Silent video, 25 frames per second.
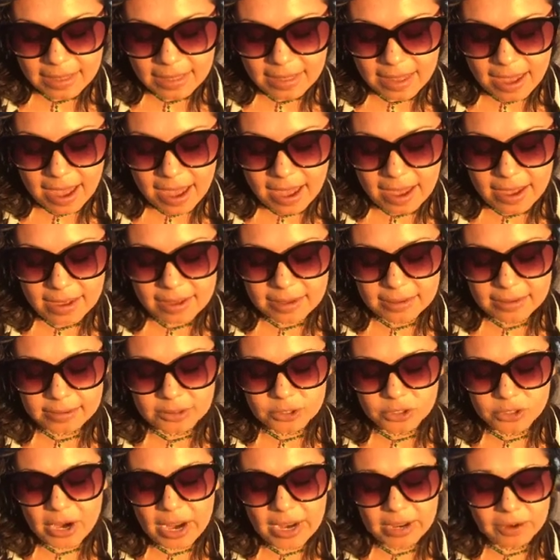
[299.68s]
that
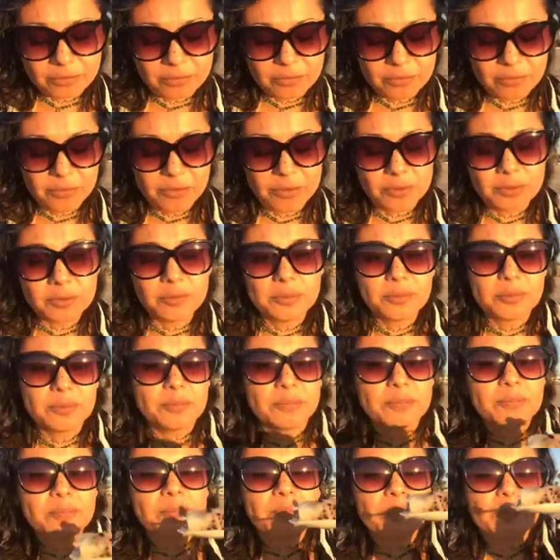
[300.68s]
dragon fruit
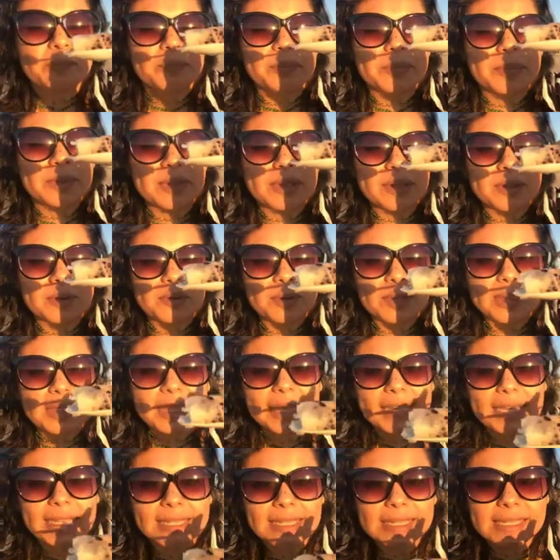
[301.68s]
with
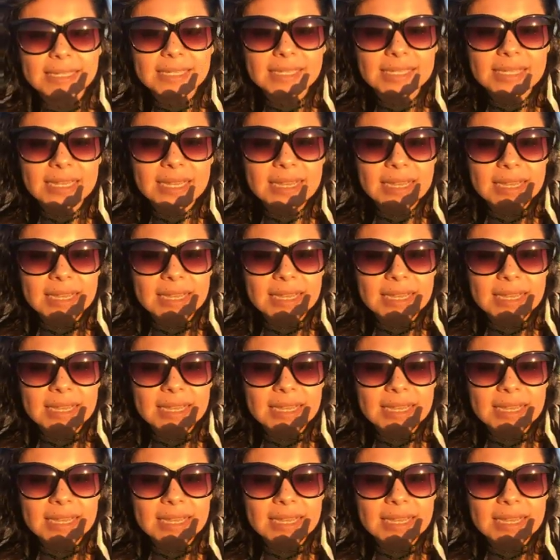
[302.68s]
its